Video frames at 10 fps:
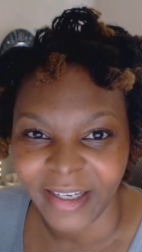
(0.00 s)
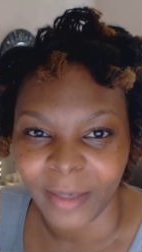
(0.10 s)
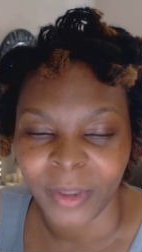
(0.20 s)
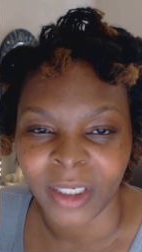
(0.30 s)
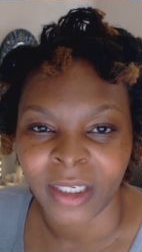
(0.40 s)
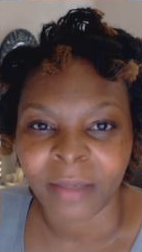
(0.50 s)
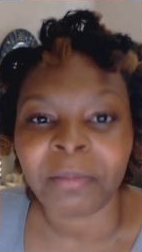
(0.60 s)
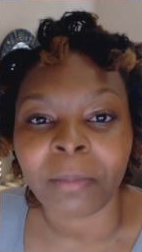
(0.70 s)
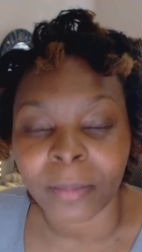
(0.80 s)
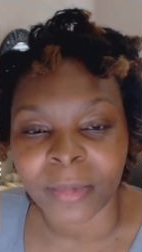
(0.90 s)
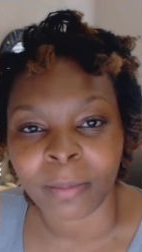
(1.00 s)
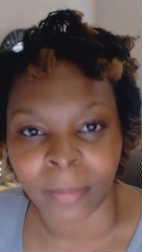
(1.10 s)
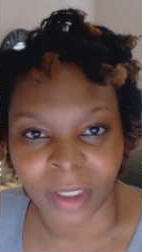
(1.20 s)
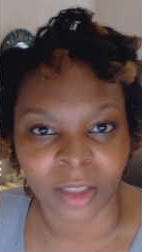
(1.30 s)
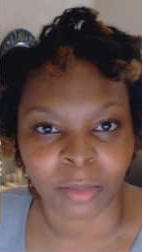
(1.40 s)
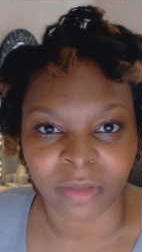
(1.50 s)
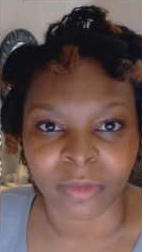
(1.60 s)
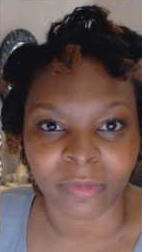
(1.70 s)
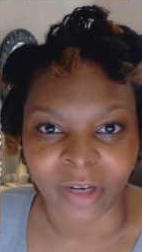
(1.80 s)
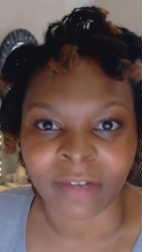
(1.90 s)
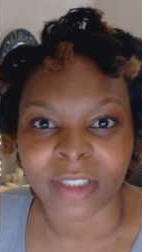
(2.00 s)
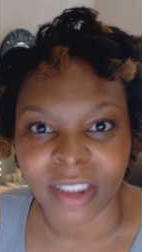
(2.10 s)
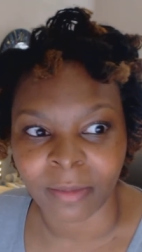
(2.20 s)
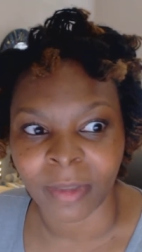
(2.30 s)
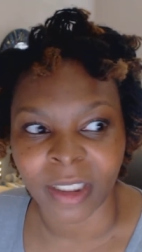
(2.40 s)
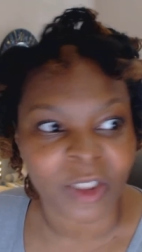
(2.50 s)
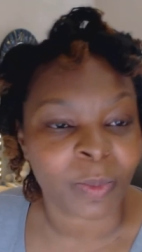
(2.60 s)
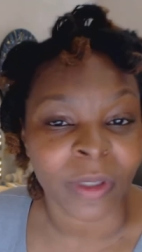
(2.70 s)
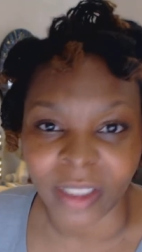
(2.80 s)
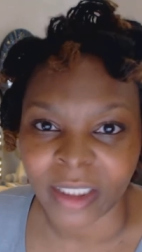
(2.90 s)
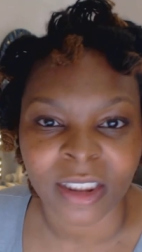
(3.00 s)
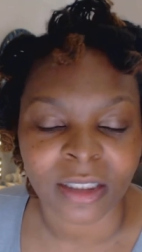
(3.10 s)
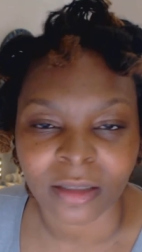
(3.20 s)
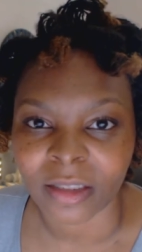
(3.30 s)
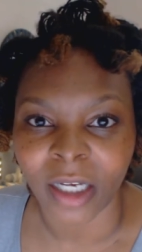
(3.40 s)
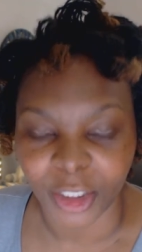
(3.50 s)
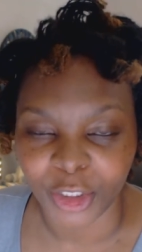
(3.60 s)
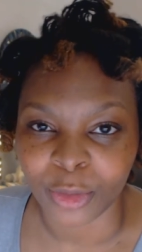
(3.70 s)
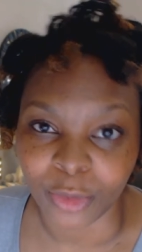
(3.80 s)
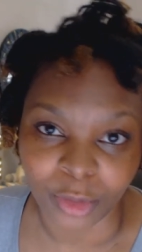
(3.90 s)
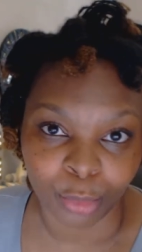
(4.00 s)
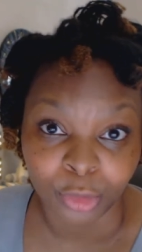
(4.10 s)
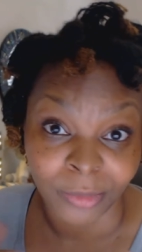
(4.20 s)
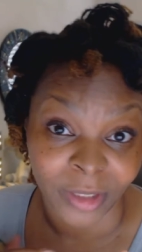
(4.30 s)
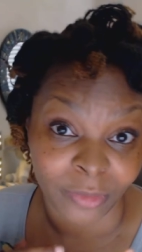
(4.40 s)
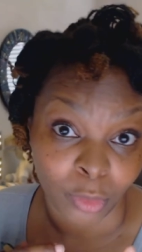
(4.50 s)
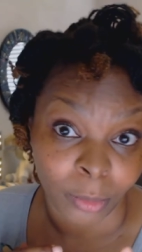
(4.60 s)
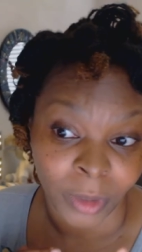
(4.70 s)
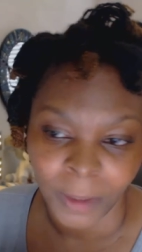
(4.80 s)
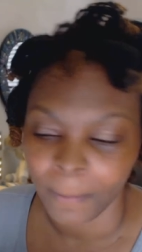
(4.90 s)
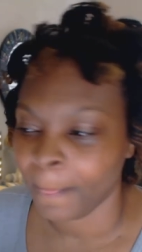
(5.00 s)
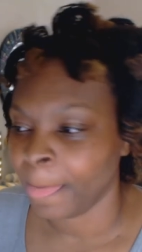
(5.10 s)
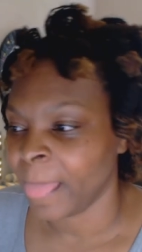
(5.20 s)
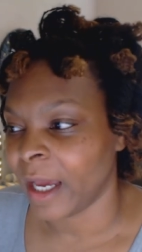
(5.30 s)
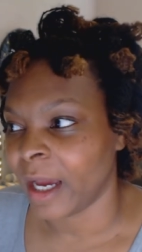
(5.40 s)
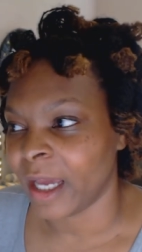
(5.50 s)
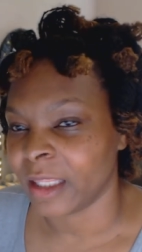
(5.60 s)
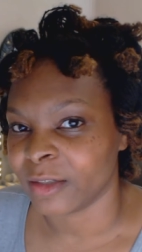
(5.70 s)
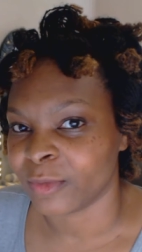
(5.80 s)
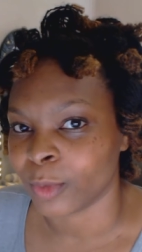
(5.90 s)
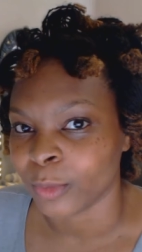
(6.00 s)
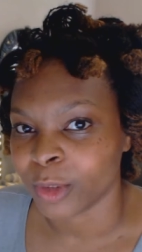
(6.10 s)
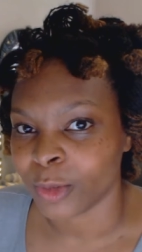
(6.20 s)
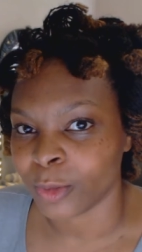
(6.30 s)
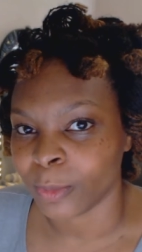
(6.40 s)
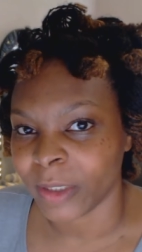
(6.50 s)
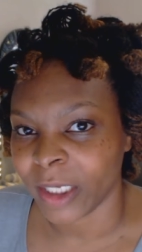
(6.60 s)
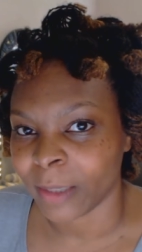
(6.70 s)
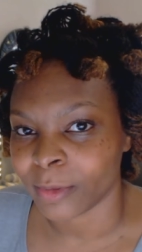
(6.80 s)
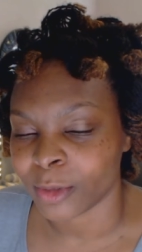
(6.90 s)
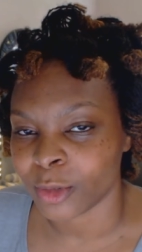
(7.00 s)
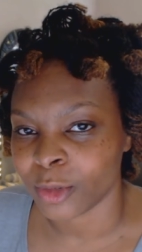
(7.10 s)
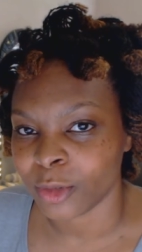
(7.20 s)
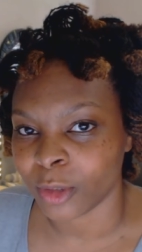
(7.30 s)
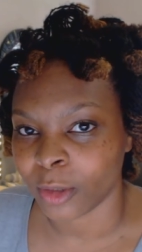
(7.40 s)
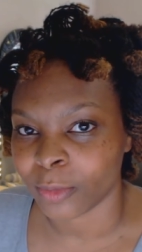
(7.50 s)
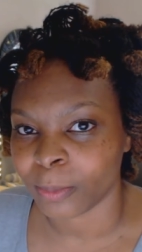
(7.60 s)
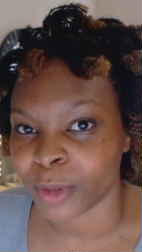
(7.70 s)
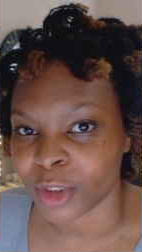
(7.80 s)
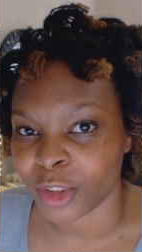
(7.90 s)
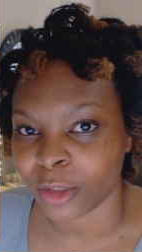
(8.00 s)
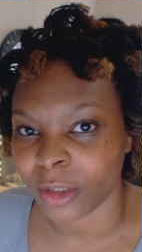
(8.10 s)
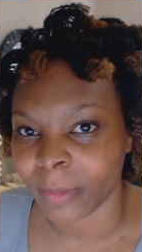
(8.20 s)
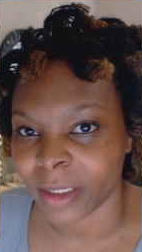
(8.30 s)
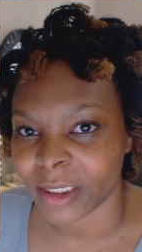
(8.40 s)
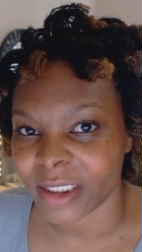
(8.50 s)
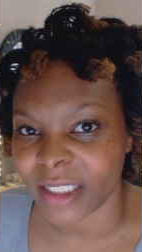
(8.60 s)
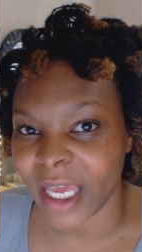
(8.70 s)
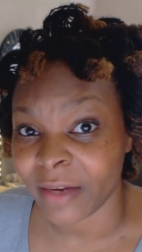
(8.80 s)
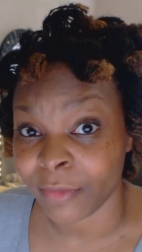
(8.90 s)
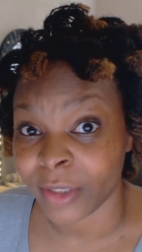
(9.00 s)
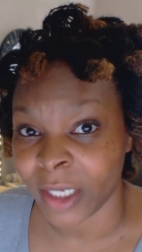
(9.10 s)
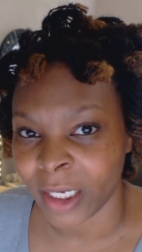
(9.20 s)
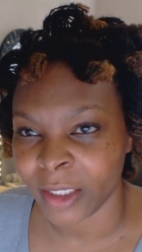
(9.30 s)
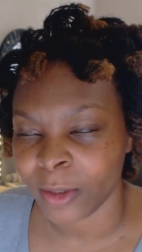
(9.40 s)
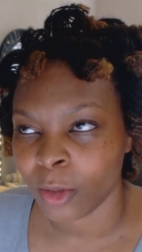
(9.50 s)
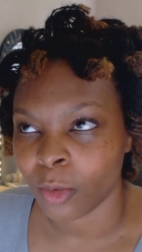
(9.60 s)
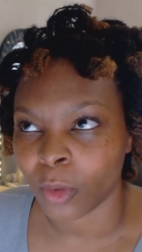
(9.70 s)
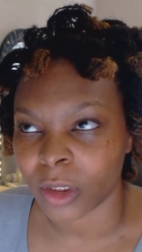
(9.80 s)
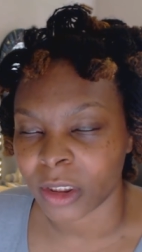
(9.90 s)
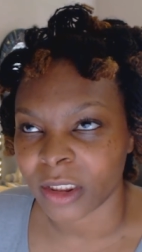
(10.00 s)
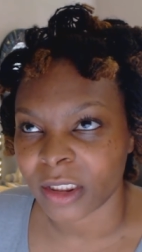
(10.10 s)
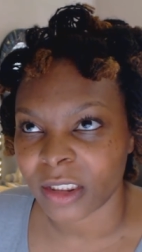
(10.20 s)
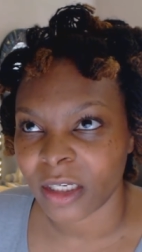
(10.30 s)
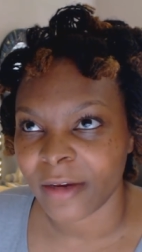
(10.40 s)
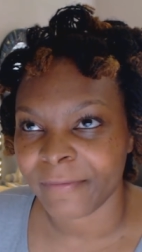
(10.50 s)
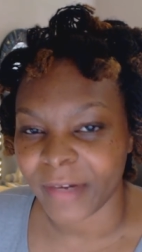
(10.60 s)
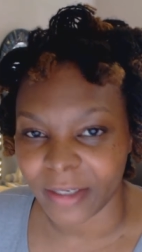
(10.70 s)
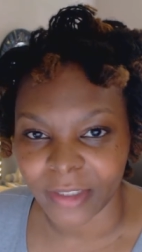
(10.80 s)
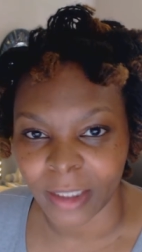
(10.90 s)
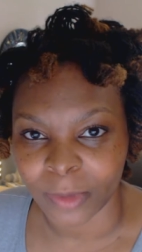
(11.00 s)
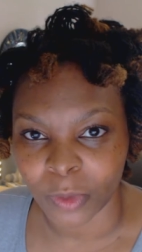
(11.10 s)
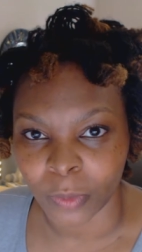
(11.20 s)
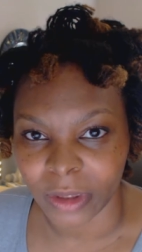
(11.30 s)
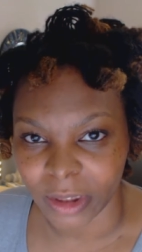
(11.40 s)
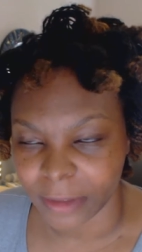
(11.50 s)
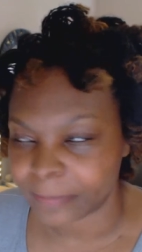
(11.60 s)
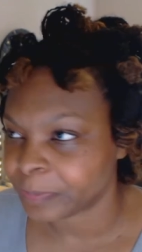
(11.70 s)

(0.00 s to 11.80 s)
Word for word: I mean, and it, mm, can be from five to 10 minutes, but that's still a huge improvement for me. Uh, I look forward to being able to, you know, push 30 minutes every day or at least five times a week